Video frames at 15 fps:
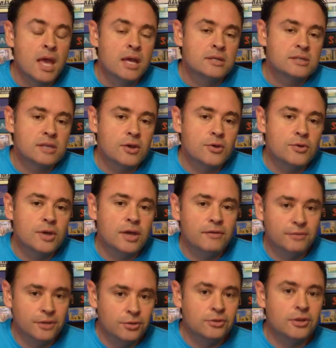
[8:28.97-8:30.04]
So if
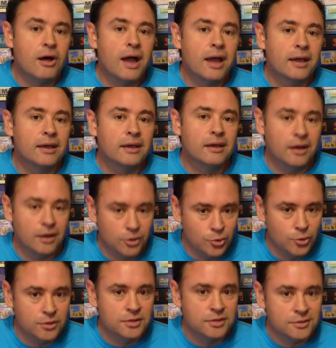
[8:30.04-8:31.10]
you like a
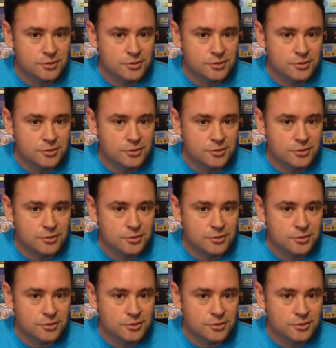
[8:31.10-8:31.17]
good